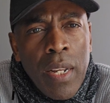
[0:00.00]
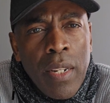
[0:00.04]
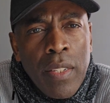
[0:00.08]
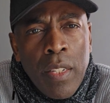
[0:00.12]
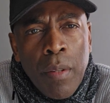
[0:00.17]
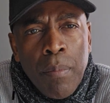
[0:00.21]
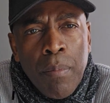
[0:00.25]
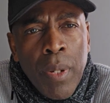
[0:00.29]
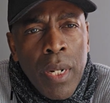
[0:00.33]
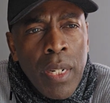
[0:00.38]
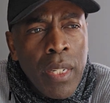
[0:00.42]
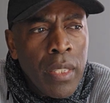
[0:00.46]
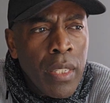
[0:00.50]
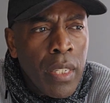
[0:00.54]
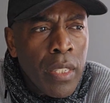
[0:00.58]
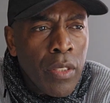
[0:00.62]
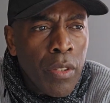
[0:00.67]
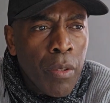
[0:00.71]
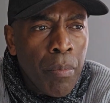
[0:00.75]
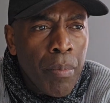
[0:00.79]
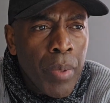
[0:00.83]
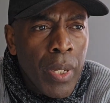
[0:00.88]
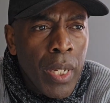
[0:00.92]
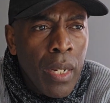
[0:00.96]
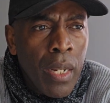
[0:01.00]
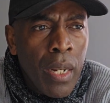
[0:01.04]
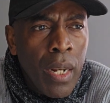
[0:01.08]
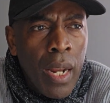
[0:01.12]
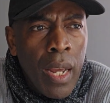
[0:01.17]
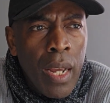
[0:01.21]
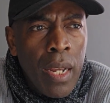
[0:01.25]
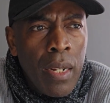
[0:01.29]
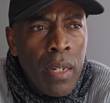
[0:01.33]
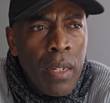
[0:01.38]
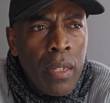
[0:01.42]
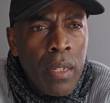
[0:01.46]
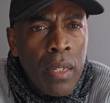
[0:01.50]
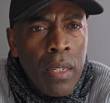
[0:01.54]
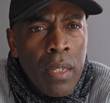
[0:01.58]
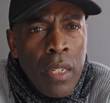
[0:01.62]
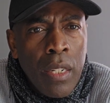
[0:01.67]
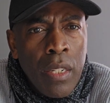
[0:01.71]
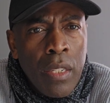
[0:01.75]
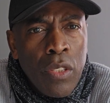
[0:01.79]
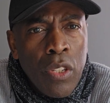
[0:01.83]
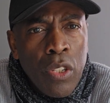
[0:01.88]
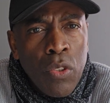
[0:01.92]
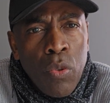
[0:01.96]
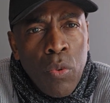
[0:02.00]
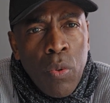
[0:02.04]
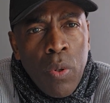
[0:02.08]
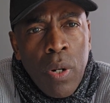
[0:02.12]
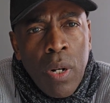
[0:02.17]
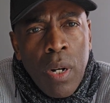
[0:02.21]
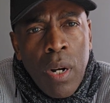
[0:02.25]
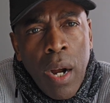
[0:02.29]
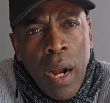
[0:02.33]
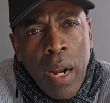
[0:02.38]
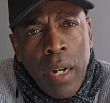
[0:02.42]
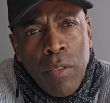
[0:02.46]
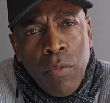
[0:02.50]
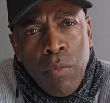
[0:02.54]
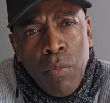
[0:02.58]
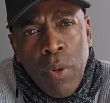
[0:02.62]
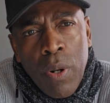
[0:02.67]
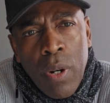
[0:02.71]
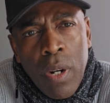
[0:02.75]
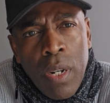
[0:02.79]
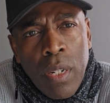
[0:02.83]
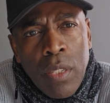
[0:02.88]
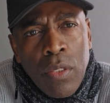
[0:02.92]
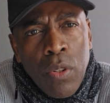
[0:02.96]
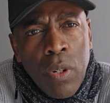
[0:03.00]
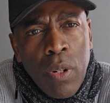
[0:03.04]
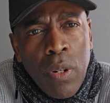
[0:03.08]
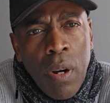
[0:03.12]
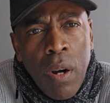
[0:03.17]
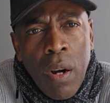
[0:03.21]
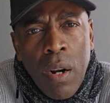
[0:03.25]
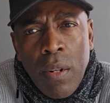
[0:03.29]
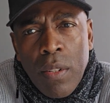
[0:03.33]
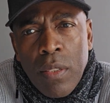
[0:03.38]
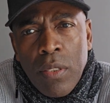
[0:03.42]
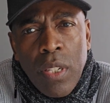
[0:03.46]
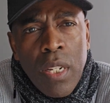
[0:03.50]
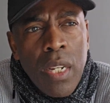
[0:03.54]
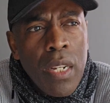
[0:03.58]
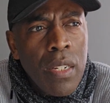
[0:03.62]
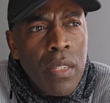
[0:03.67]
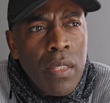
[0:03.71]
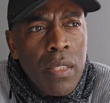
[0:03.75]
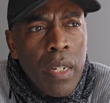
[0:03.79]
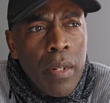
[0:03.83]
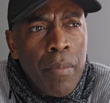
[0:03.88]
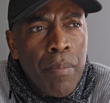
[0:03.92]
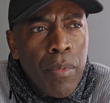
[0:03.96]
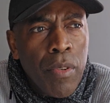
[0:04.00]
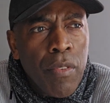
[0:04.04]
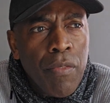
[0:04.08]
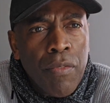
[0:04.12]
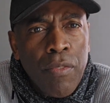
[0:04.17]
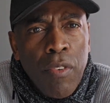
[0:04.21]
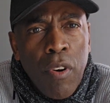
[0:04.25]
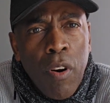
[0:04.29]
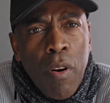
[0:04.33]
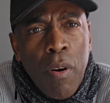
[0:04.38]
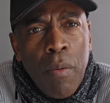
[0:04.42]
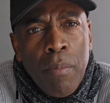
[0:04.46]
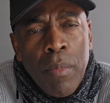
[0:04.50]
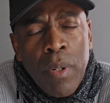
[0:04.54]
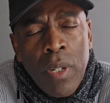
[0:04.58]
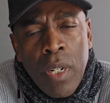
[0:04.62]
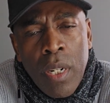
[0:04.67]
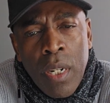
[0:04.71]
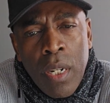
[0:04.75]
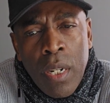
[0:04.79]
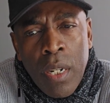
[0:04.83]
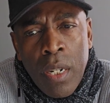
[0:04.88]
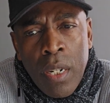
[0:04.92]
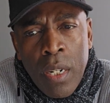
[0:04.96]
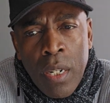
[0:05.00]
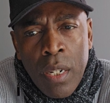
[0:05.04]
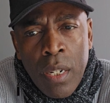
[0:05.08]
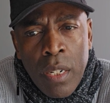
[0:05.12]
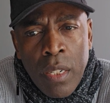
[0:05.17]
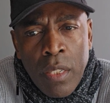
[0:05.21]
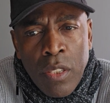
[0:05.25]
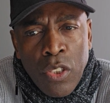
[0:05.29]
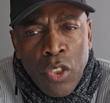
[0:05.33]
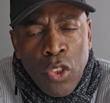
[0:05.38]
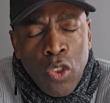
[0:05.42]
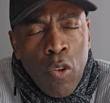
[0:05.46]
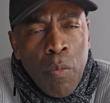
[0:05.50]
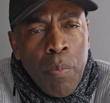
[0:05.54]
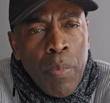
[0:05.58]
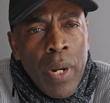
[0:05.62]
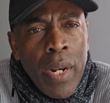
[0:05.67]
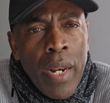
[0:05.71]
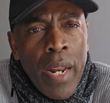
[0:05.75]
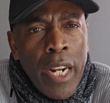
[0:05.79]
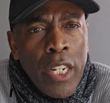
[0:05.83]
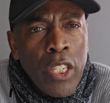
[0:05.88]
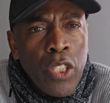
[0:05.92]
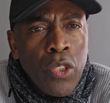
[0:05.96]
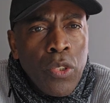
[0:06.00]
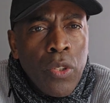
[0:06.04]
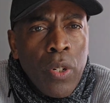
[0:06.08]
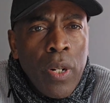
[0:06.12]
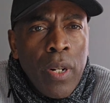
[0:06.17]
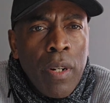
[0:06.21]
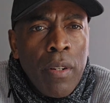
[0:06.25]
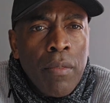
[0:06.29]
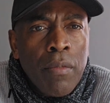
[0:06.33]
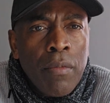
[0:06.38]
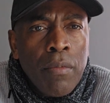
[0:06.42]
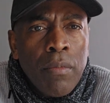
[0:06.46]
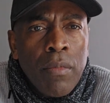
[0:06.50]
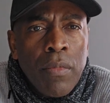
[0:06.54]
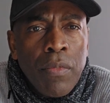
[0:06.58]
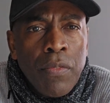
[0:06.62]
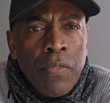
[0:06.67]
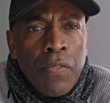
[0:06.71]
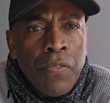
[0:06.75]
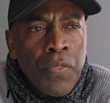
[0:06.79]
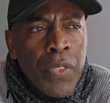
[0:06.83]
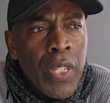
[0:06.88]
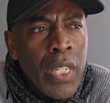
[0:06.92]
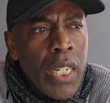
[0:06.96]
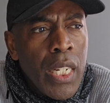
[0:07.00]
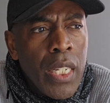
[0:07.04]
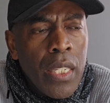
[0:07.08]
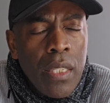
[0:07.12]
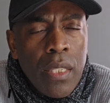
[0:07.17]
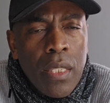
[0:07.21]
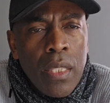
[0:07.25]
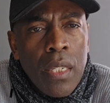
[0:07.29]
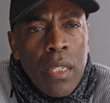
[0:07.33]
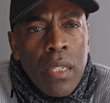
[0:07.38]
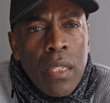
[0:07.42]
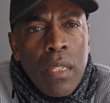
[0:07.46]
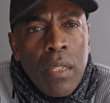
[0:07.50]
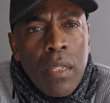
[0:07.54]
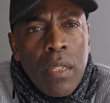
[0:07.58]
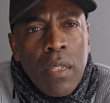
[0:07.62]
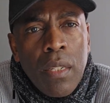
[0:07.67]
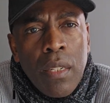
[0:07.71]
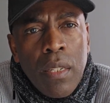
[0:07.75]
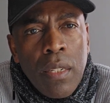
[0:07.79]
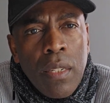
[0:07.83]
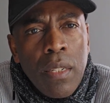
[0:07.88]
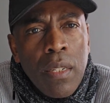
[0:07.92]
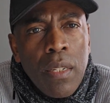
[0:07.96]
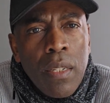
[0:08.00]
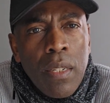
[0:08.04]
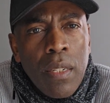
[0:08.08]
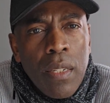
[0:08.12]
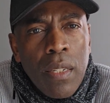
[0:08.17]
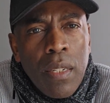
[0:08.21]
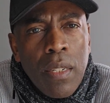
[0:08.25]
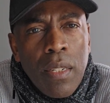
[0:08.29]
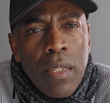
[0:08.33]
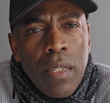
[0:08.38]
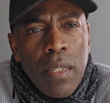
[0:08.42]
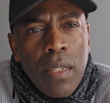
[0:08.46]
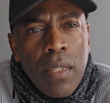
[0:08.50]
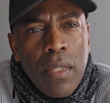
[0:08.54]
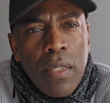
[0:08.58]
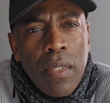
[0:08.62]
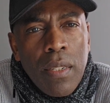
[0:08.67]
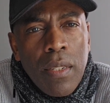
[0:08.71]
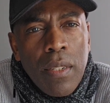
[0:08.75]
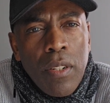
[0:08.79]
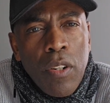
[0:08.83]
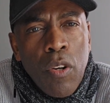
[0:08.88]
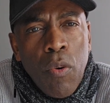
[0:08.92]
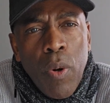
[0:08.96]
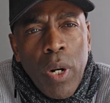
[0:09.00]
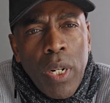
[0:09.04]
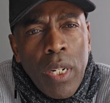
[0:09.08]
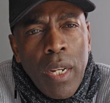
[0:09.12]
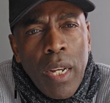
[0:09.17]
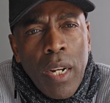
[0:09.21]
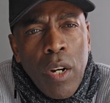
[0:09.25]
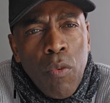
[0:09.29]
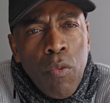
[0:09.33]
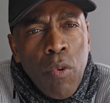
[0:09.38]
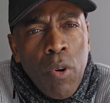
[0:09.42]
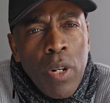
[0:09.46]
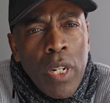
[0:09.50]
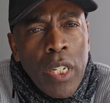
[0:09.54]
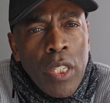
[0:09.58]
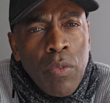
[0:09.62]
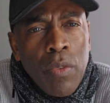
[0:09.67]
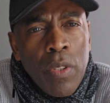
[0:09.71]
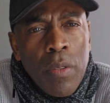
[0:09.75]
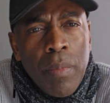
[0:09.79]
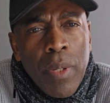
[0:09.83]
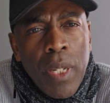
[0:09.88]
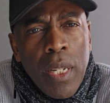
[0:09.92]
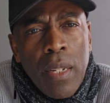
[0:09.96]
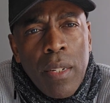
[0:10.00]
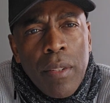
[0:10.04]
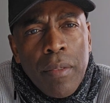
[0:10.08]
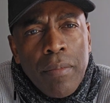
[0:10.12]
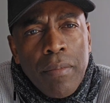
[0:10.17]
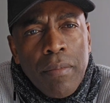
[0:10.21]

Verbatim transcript: has the ability to be like, to do God work, to call things and perform supernatural feats. And you know what kind of world that would be?